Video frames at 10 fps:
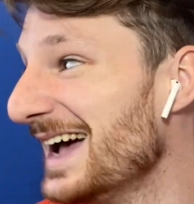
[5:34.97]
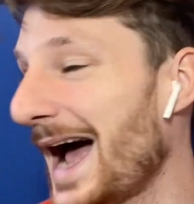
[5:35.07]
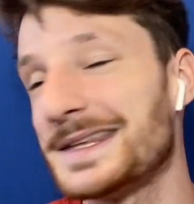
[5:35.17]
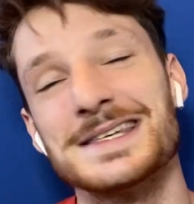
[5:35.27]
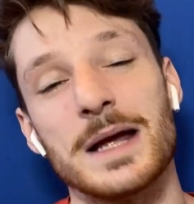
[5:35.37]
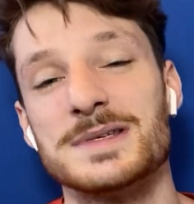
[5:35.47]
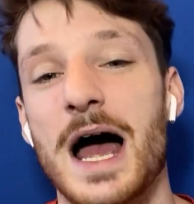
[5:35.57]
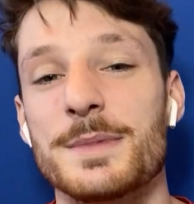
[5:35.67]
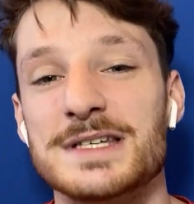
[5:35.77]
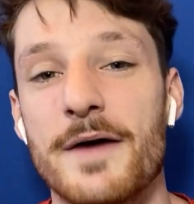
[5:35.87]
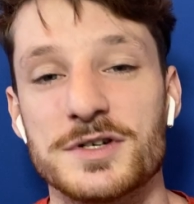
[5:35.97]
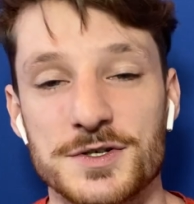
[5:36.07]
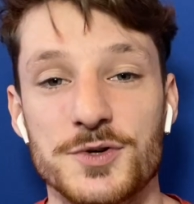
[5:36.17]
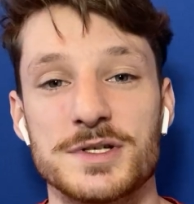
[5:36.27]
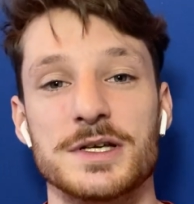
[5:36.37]
At the same time, he's averaging
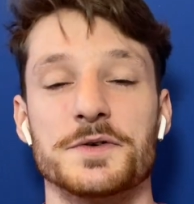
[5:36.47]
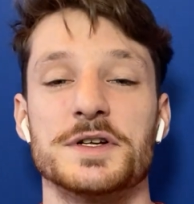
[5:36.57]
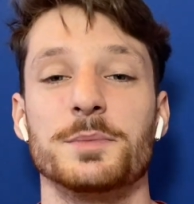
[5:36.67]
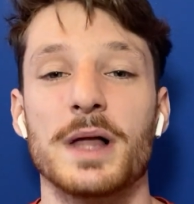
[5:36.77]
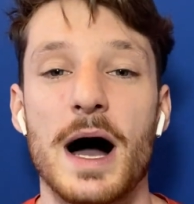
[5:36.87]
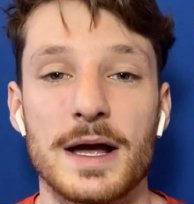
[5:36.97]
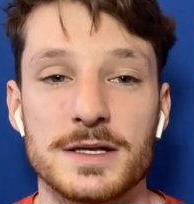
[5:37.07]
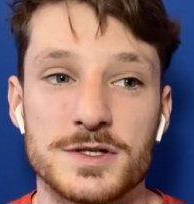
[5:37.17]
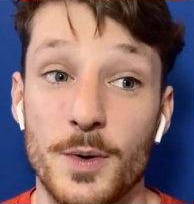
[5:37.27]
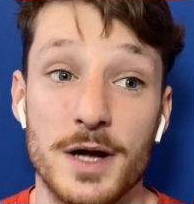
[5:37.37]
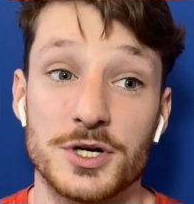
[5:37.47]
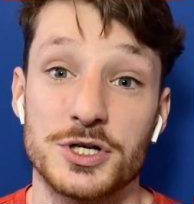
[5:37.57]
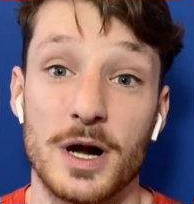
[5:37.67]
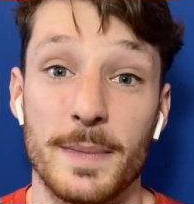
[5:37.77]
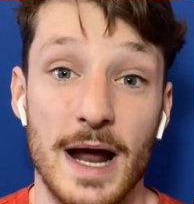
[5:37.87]
2 steals and a block. And so Andre
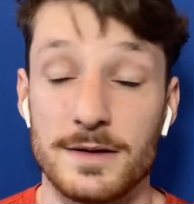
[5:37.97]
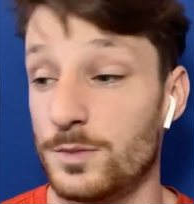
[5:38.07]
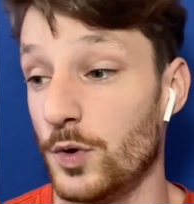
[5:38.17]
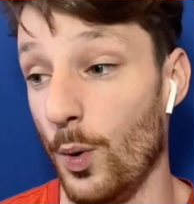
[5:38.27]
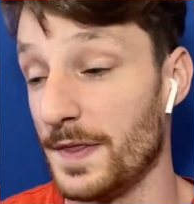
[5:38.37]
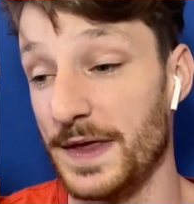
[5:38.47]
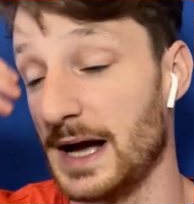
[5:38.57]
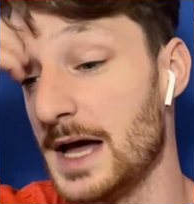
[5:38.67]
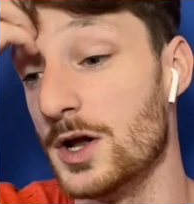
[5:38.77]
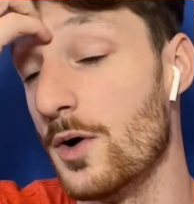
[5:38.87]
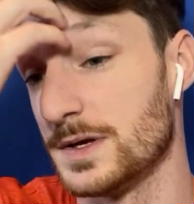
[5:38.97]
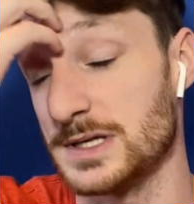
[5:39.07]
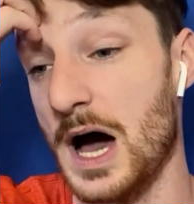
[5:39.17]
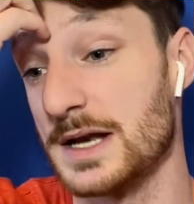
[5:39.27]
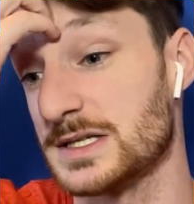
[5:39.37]
Drummond, the one thing I
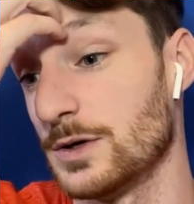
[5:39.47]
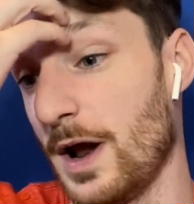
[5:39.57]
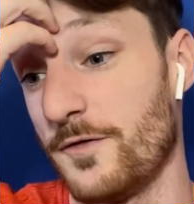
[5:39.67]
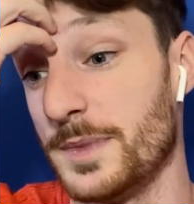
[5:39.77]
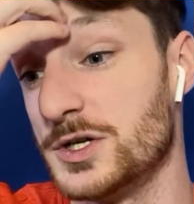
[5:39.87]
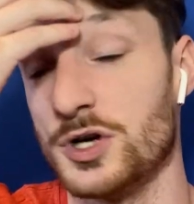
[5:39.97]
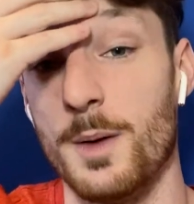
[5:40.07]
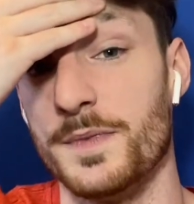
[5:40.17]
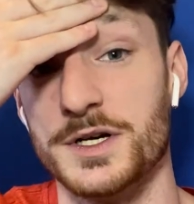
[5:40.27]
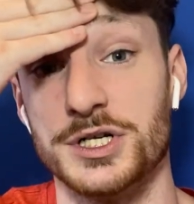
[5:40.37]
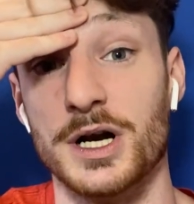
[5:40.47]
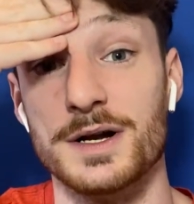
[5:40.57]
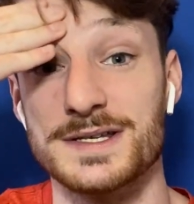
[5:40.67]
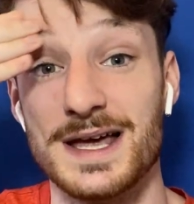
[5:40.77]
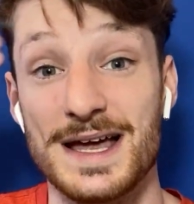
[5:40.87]
noticed, honestly, right from the jump this year
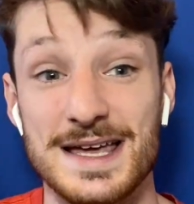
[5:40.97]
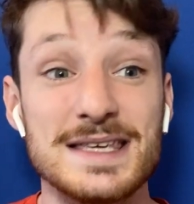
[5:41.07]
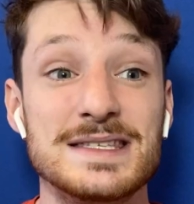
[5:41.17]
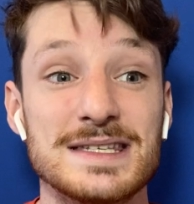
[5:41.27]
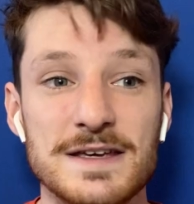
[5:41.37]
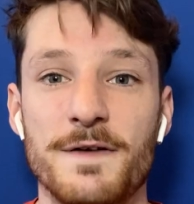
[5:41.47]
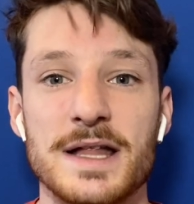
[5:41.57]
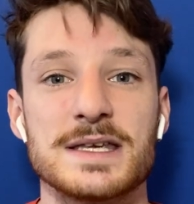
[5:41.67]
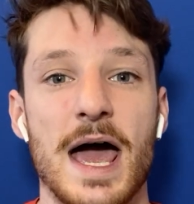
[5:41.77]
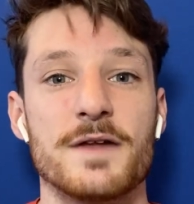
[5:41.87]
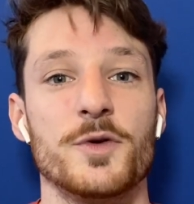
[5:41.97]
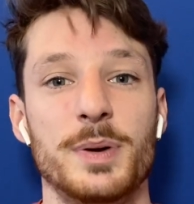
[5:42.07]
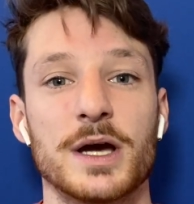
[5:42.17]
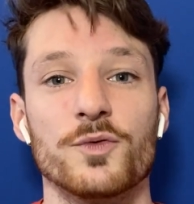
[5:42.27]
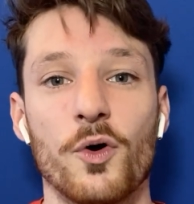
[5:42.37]
is his defense out of the
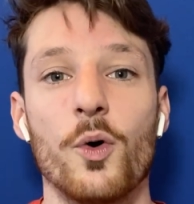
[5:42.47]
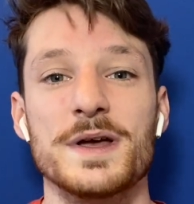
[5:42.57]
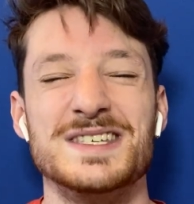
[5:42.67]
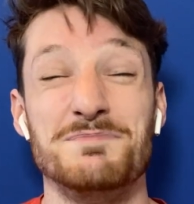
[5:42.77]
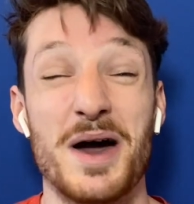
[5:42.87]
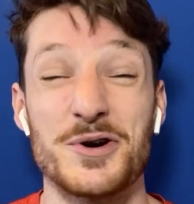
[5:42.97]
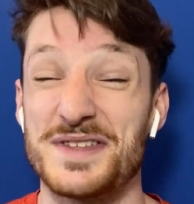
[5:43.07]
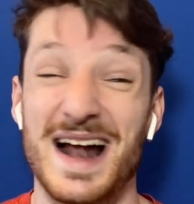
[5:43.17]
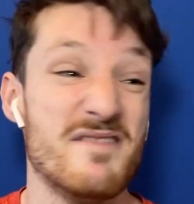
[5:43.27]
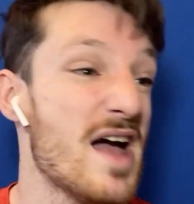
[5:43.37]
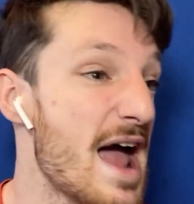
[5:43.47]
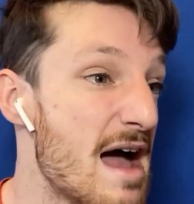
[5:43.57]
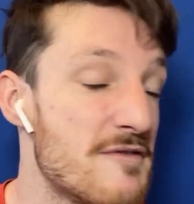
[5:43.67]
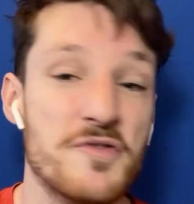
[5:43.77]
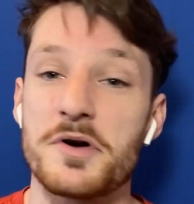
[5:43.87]
pick and roll is better than I've
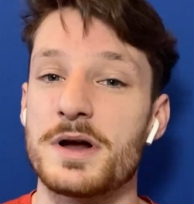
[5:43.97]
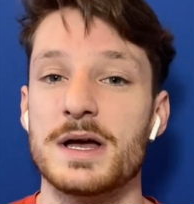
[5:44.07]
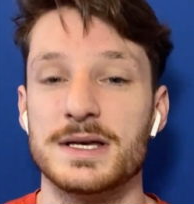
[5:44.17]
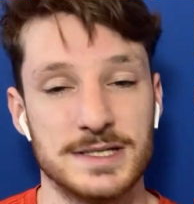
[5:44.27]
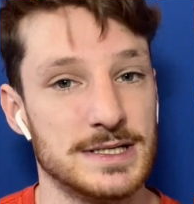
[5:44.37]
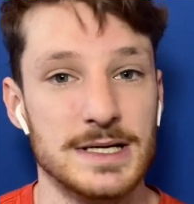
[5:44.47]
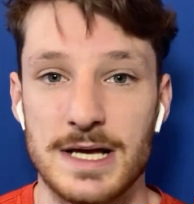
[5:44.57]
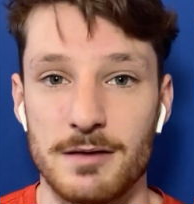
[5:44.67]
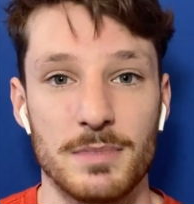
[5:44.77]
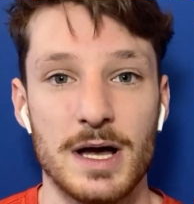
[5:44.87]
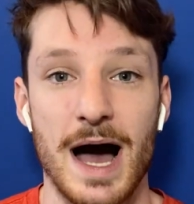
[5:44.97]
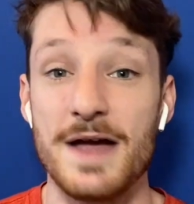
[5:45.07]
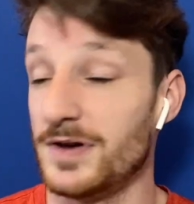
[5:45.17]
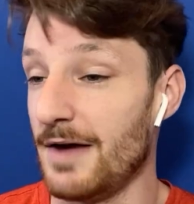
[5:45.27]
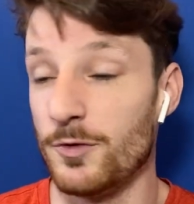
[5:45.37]
ever seen him.
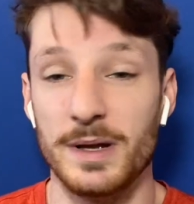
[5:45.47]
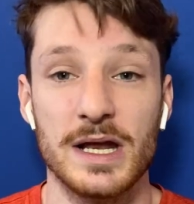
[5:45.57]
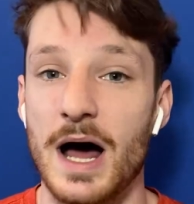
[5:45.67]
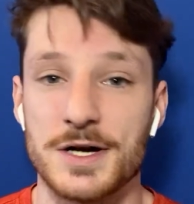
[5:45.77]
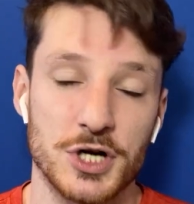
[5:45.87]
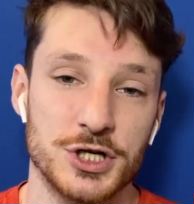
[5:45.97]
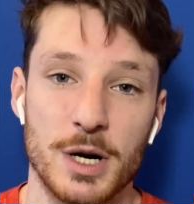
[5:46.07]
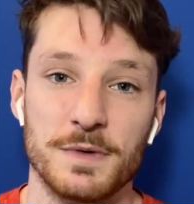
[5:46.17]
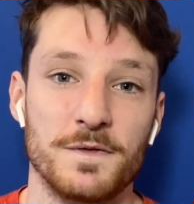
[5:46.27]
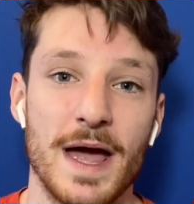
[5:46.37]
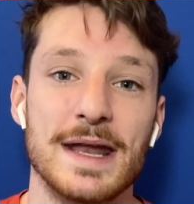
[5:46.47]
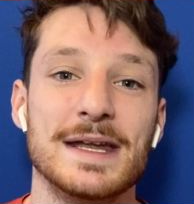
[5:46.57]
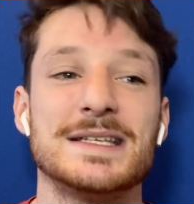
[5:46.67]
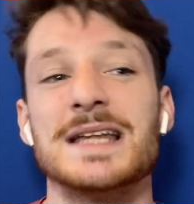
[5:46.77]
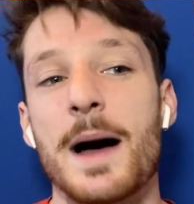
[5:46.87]
I've never been an Andre Drummond fan, and
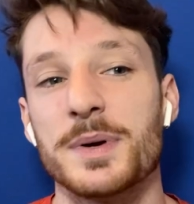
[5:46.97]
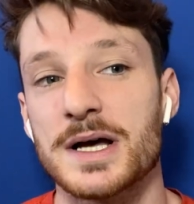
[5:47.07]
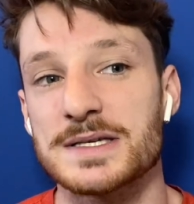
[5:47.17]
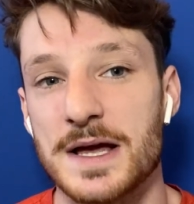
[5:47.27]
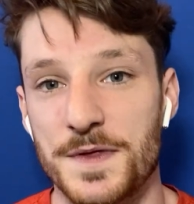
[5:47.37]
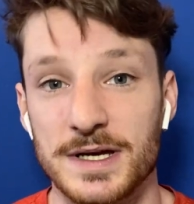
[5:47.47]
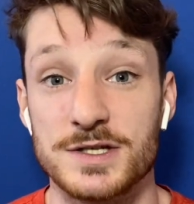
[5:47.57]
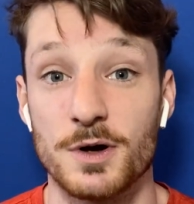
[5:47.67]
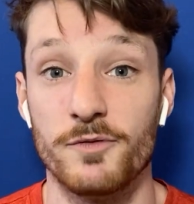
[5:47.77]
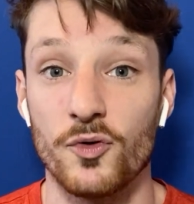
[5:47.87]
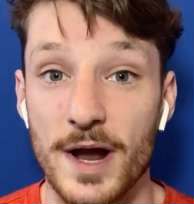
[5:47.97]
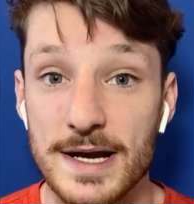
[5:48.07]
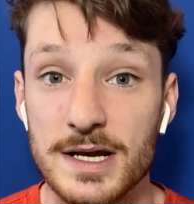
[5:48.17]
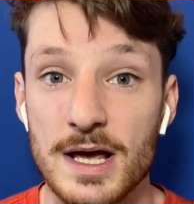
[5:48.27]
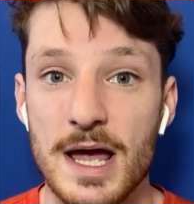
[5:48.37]
it's not because I think he's
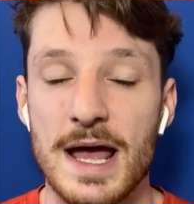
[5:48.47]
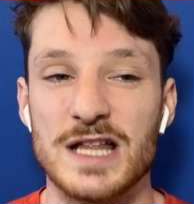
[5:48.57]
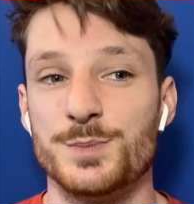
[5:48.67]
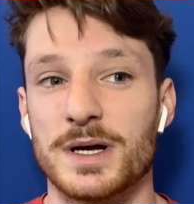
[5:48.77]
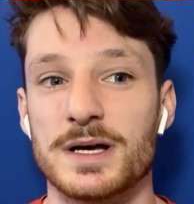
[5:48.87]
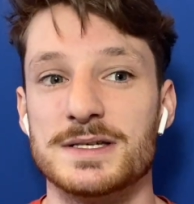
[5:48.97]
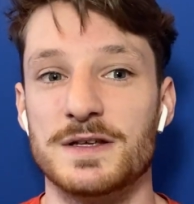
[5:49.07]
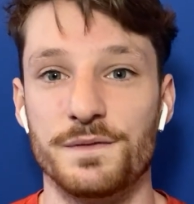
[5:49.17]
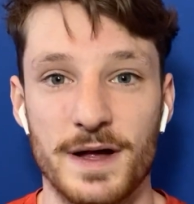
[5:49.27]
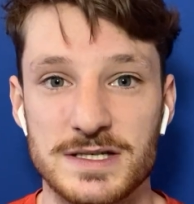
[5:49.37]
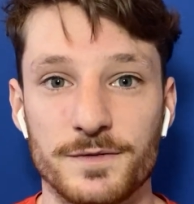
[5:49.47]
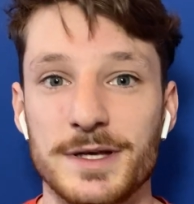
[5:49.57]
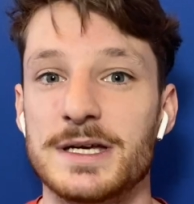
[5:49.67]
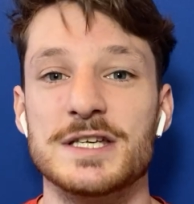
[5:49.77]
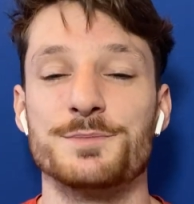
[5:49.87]
overrated. It's because
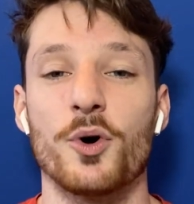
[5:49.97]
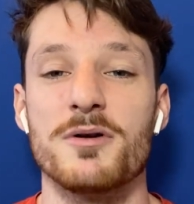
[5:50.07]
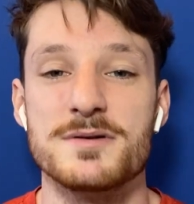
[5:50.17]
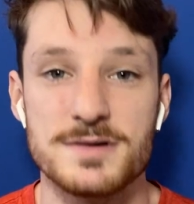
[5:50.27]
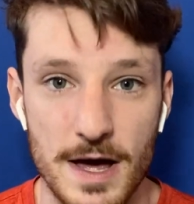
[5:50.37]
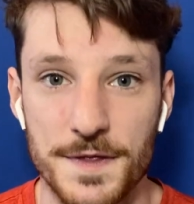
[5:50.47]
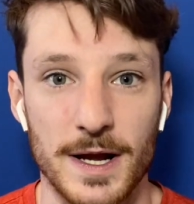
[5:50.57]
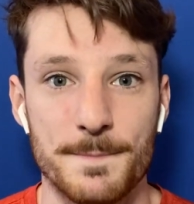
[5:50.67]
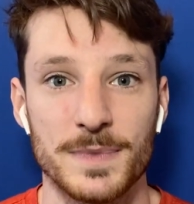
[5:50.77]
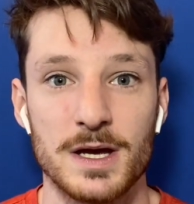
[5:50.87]
defensively, he's brought nothing.